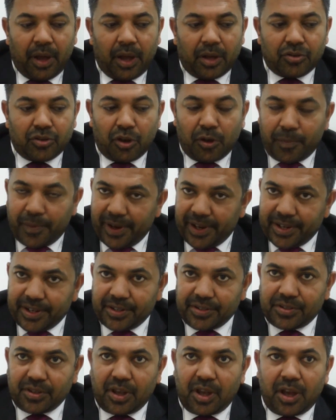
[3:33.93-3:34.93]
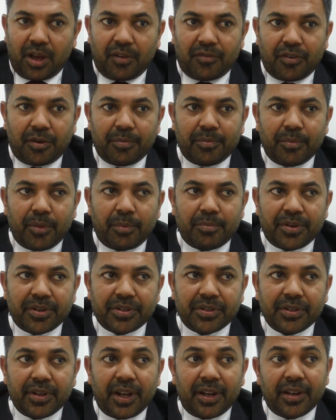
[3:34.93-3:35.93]
tour operators uh, from
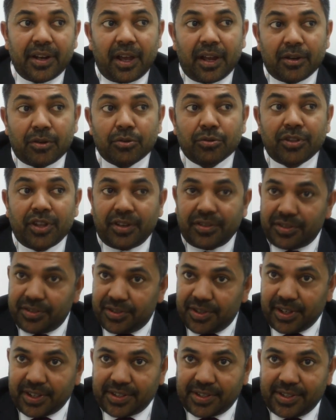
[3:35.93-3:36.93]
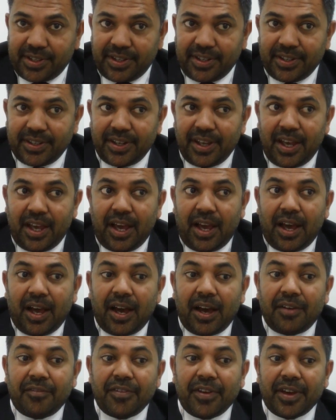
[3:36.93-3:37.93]
Britain and, 2016,
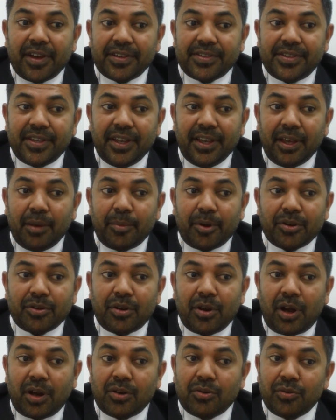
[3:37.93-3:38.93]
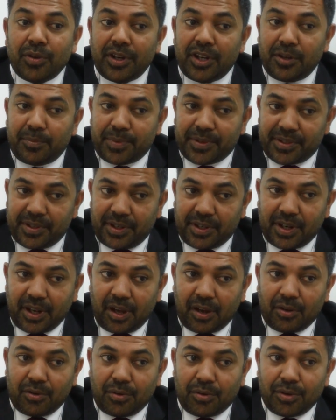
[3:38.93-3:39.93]
uh, we are seeing about 20%
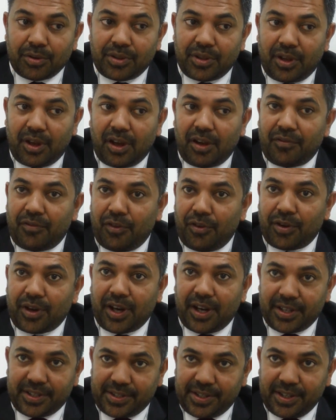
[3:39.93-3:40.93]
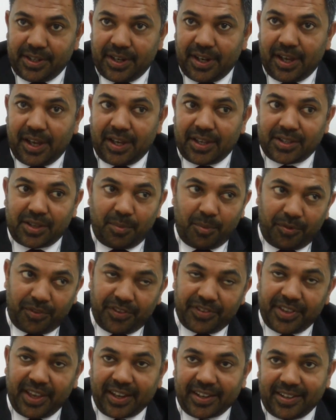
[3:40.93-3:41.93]
growth uh, forecast in some of
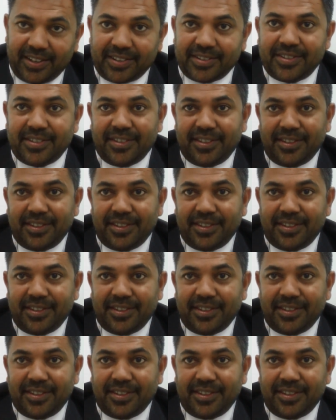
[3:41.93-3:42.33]
the sectors.